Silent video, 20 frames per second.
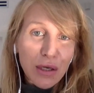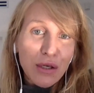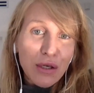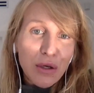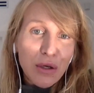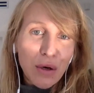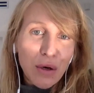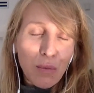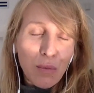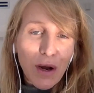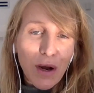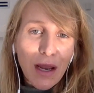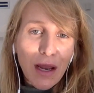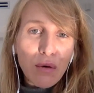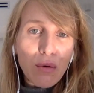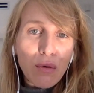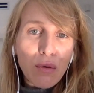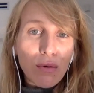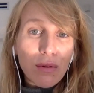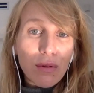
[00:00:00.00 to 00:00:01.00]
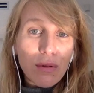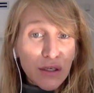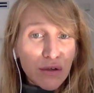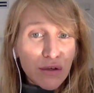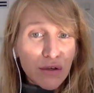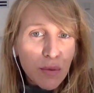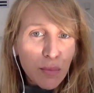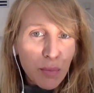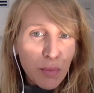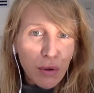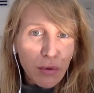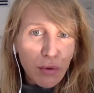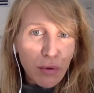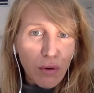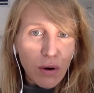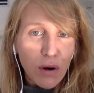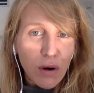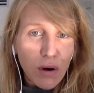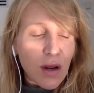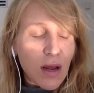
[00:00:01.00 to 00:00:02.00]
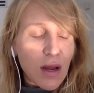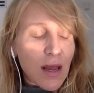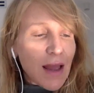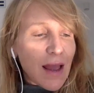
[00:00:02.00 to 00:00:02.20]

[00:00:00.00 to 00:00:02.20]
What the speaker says: what I call entrepreneur.